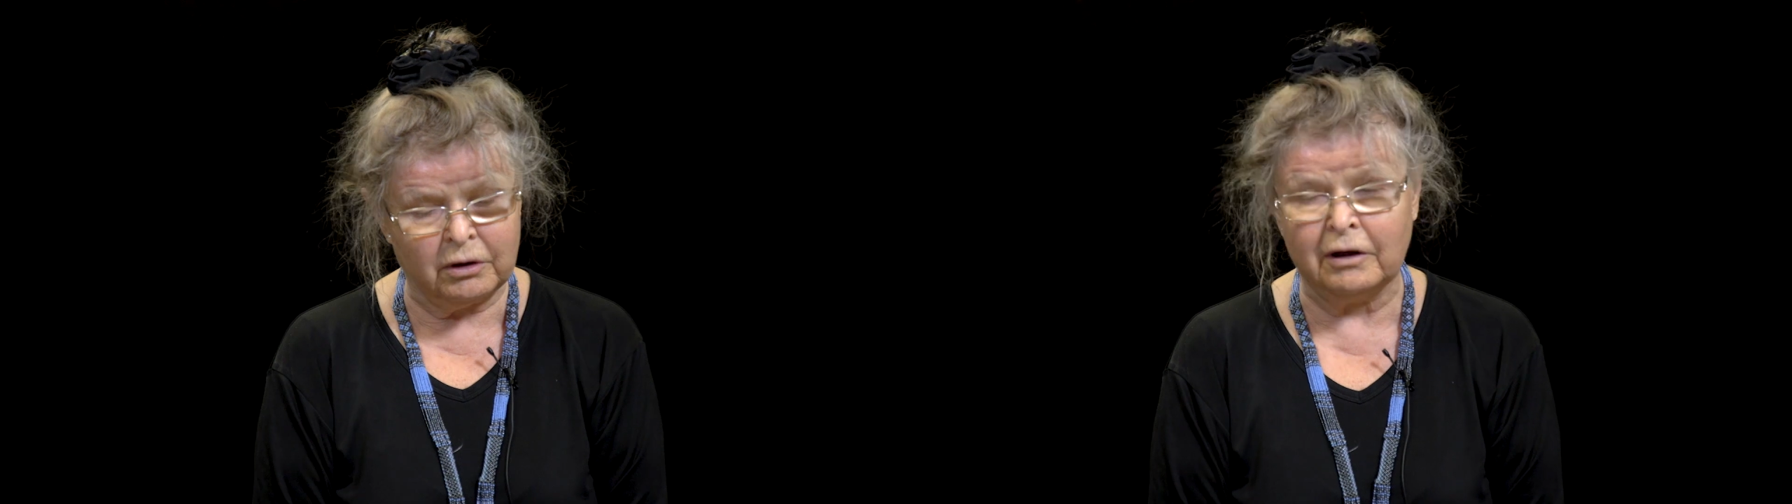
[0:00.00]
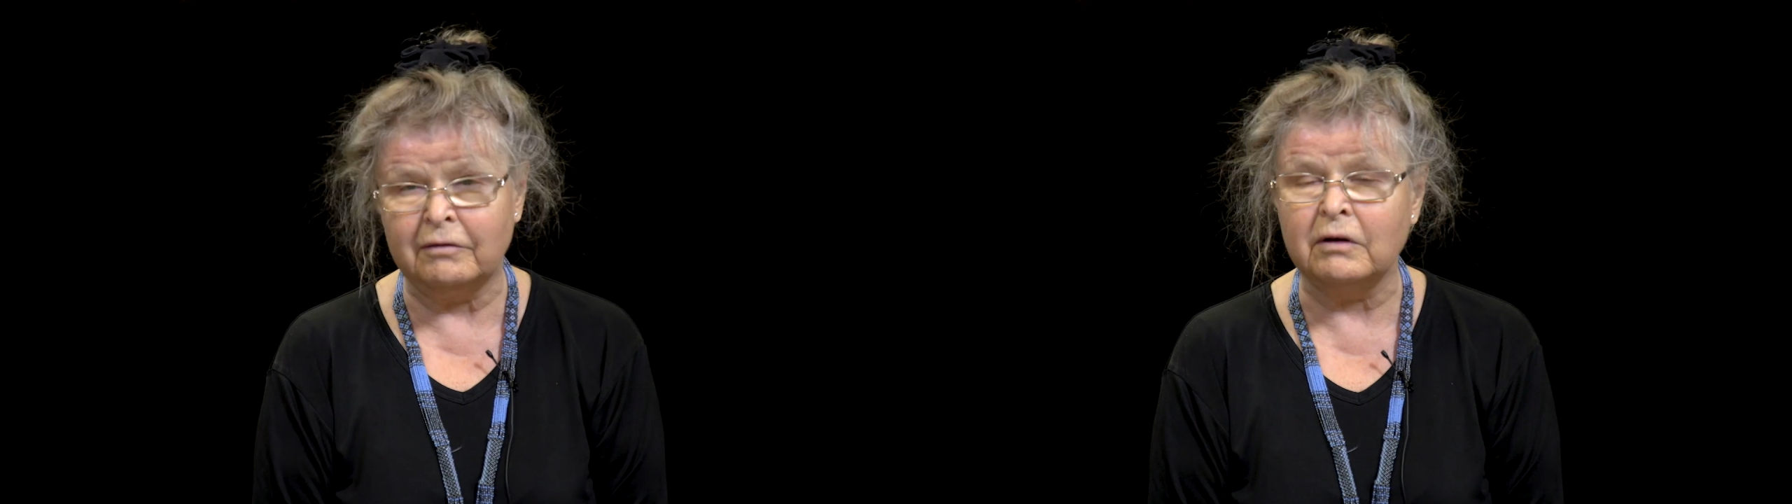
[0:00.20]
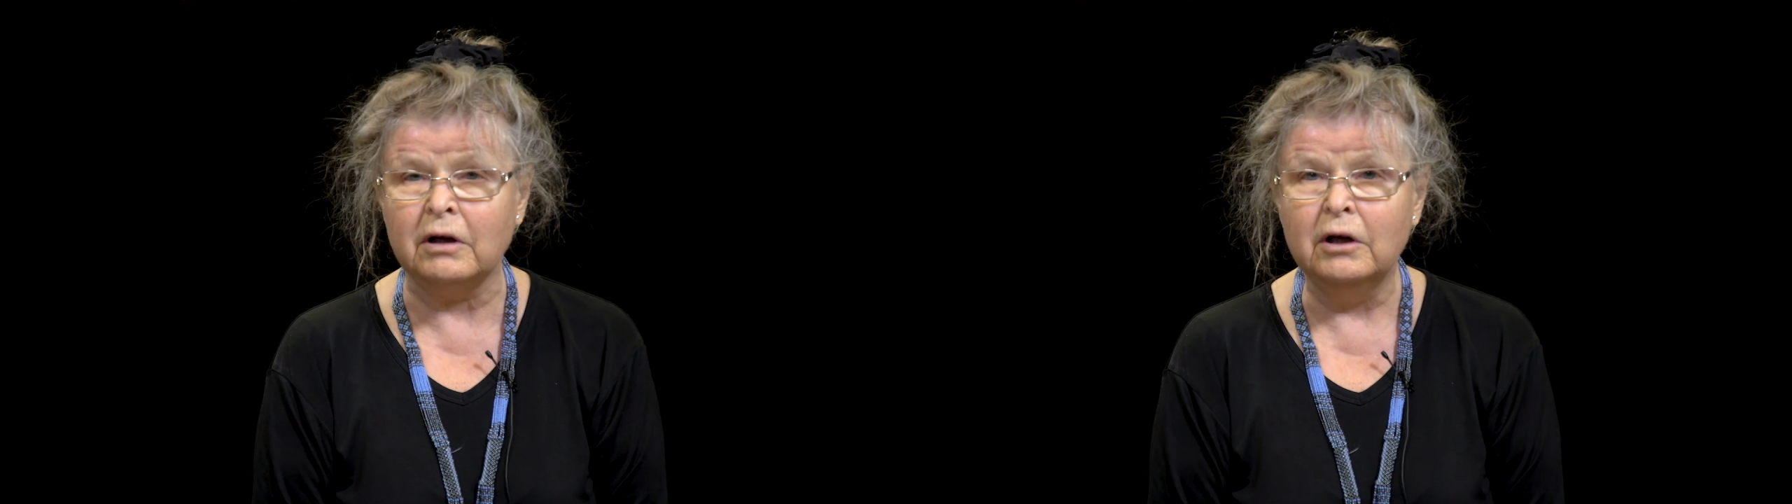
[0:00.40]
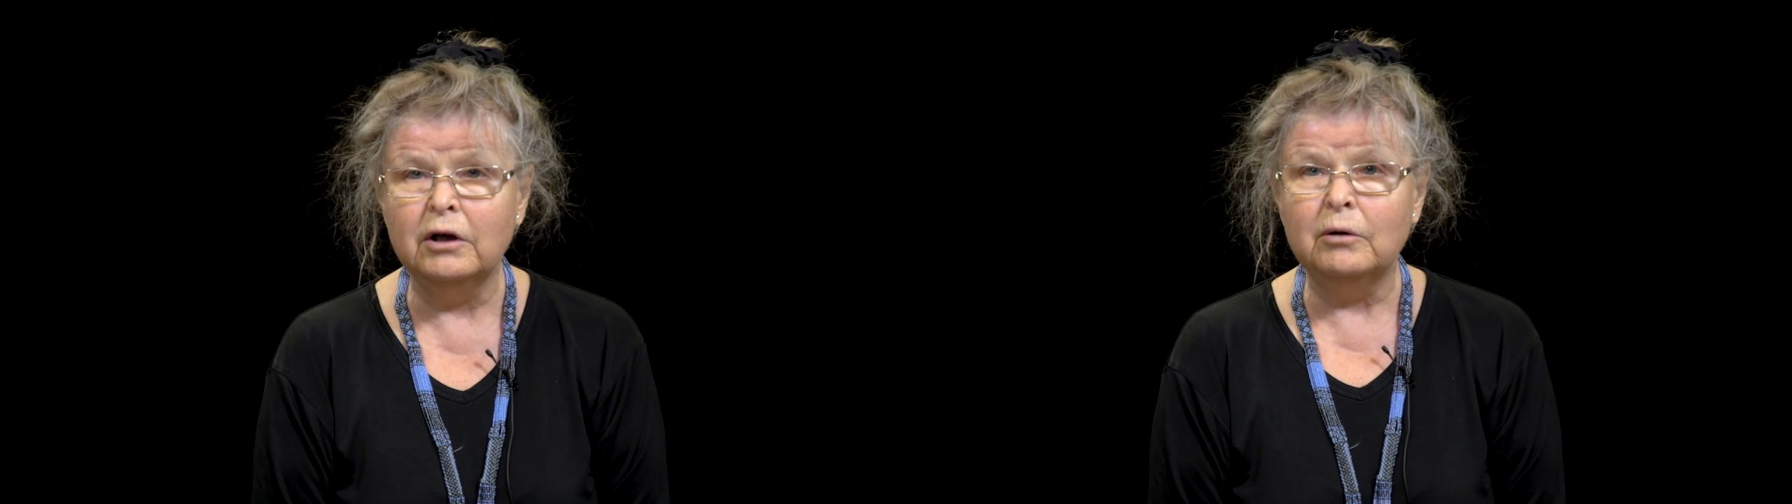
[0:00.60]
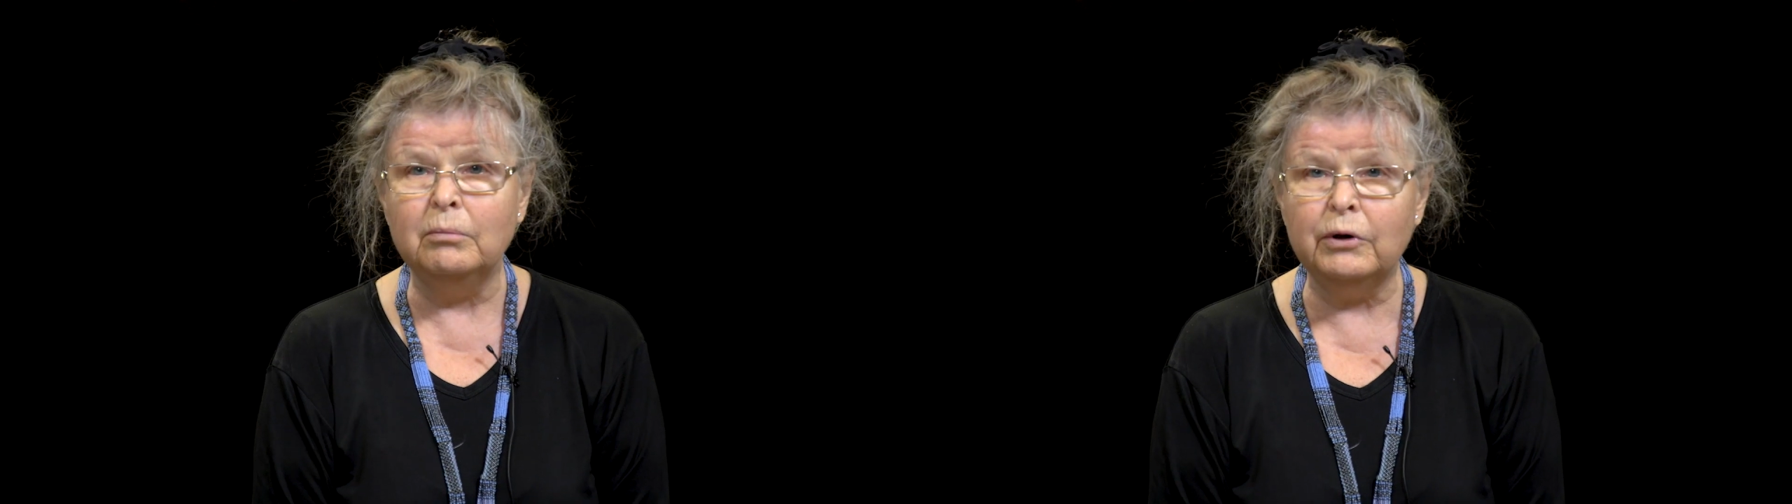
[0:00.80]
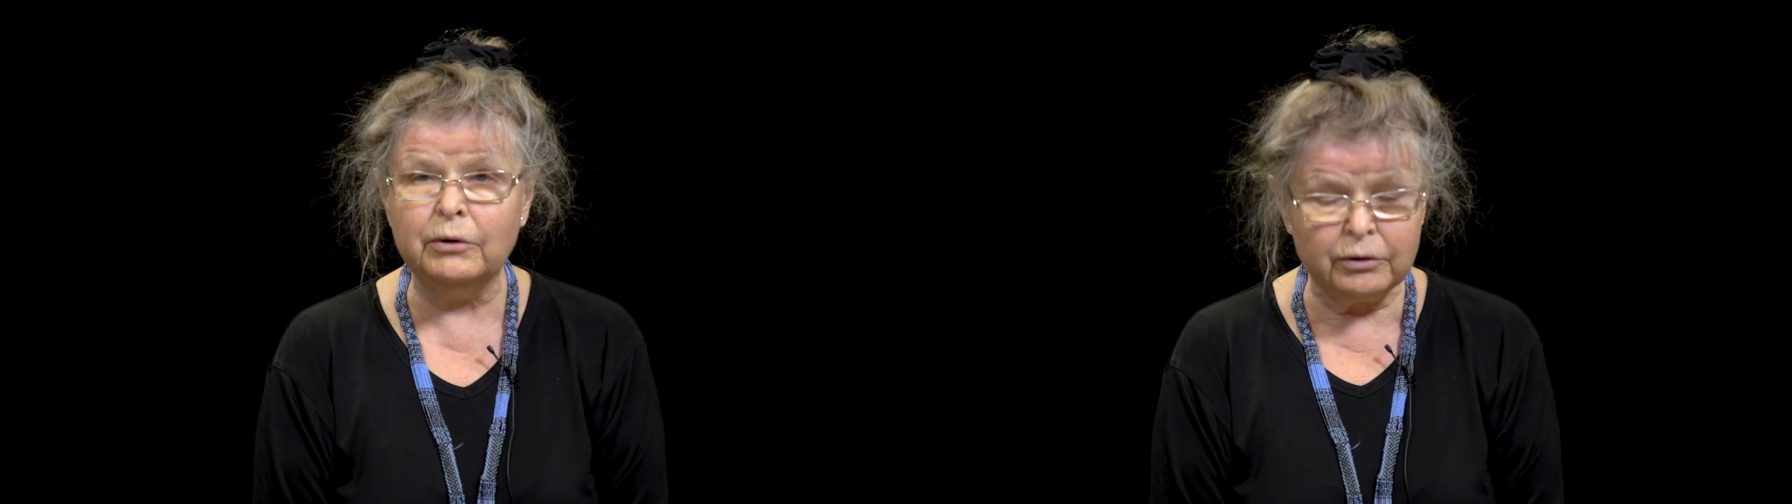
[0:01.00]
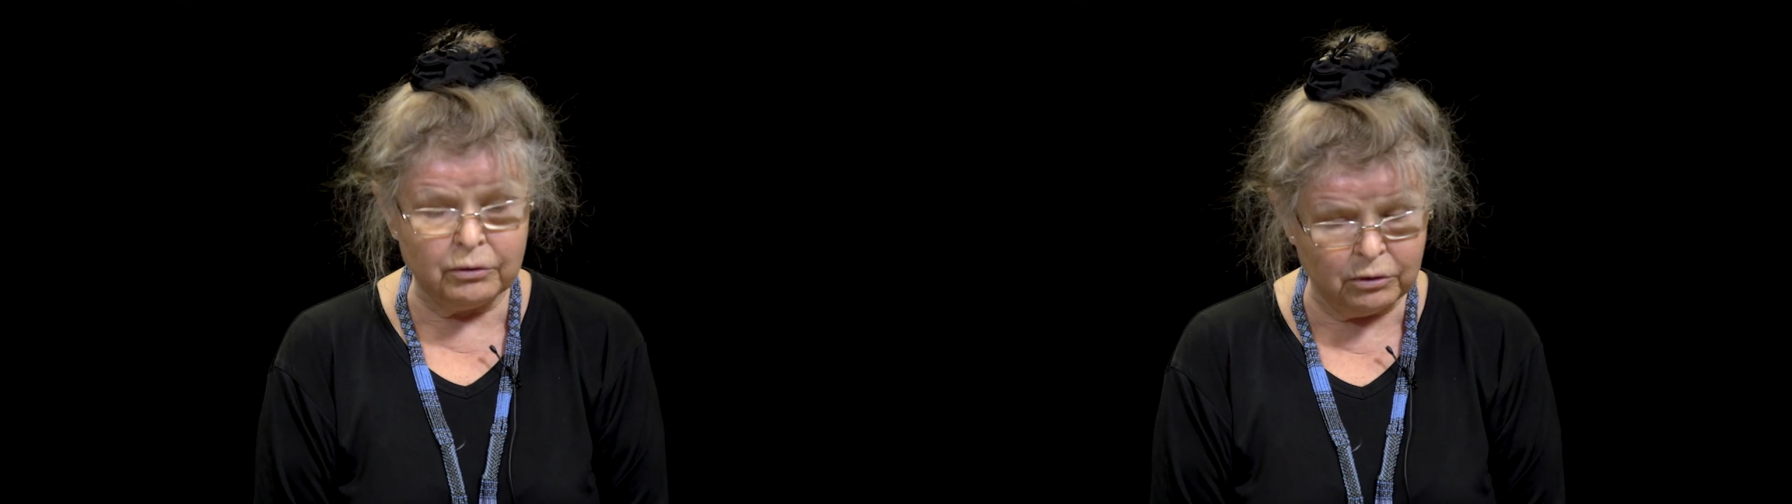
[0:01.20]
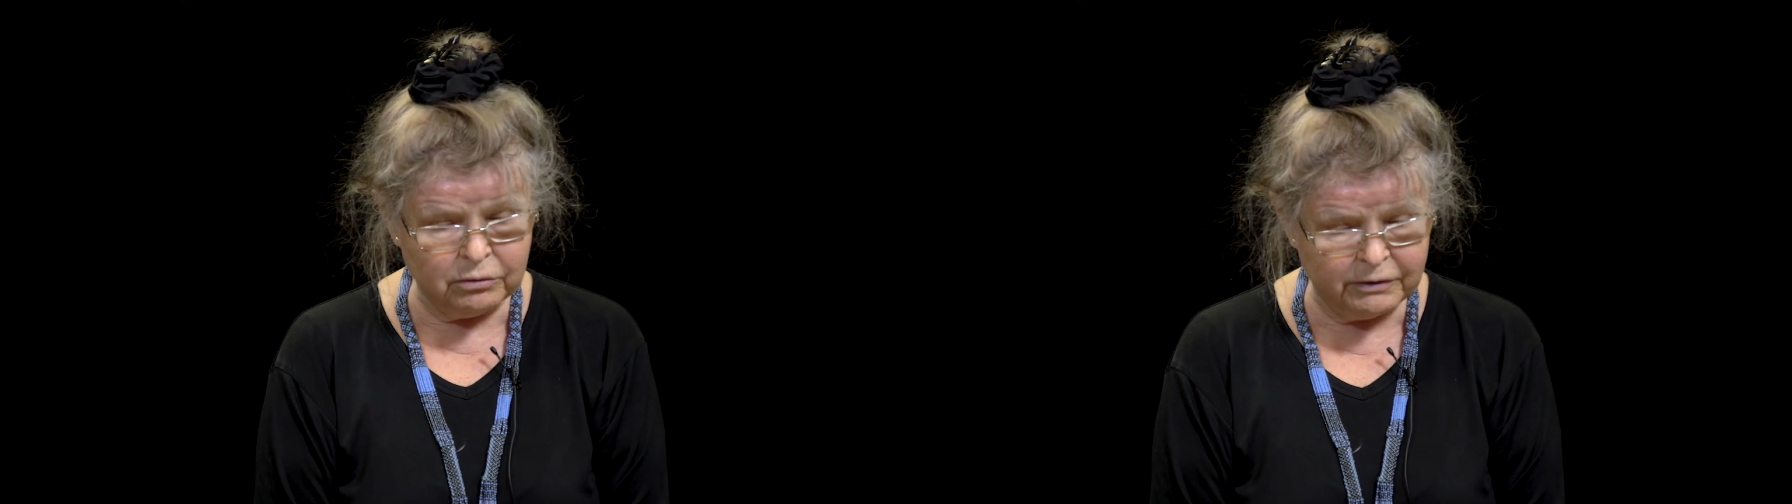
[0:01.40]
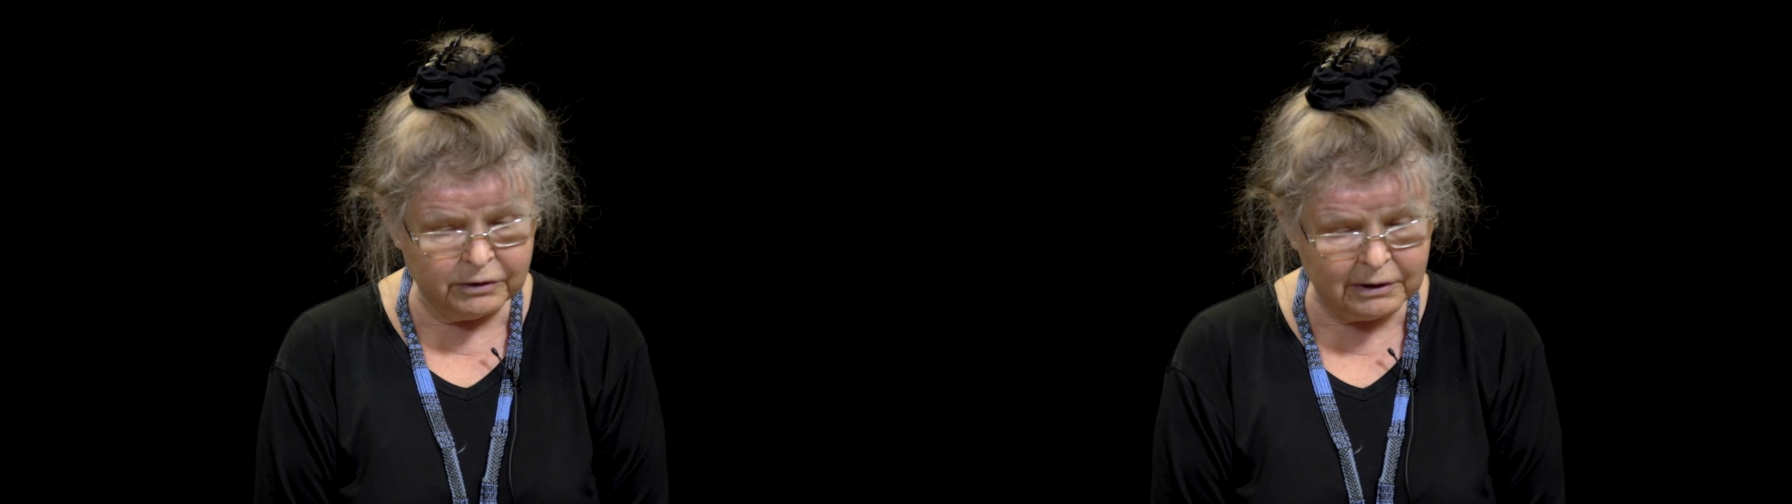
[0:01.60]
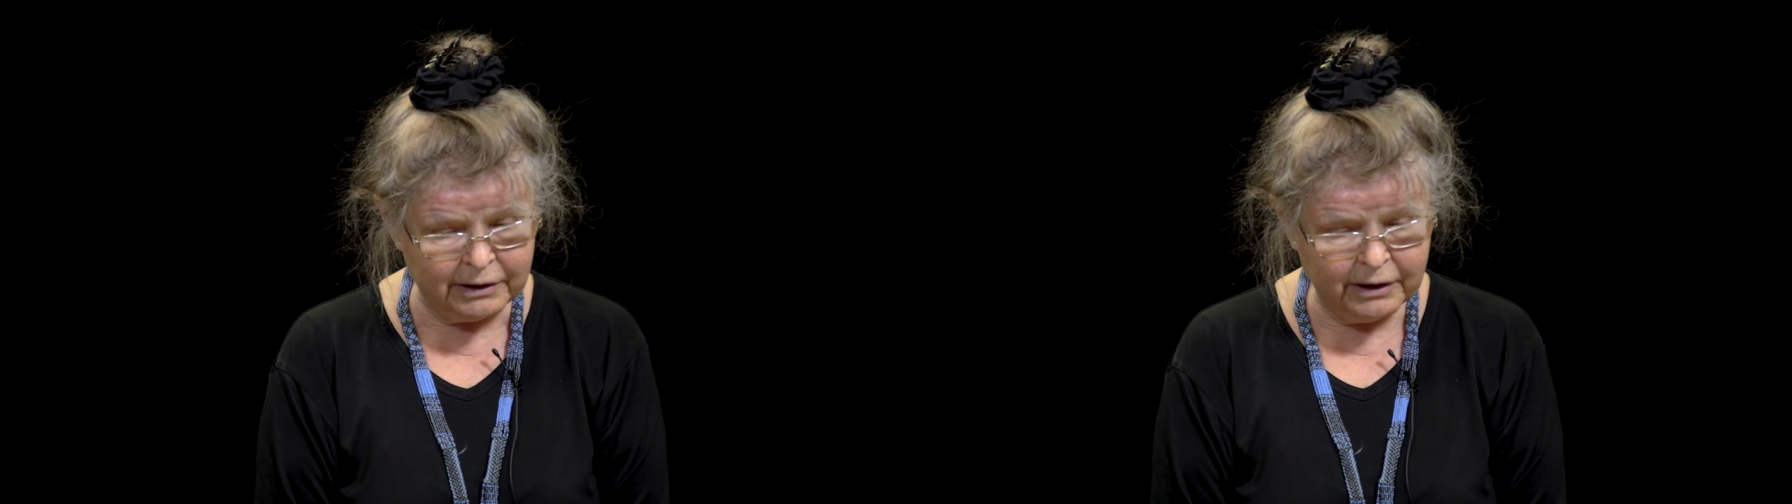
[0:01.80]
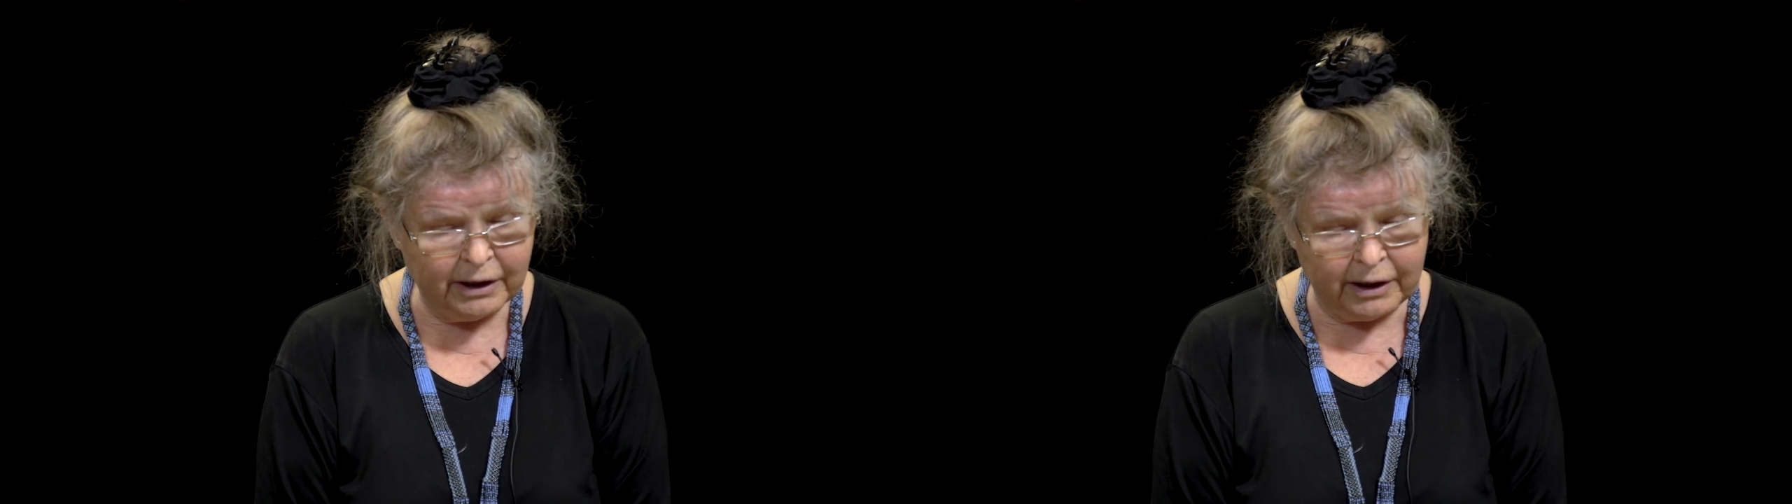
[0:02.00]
level, both covertly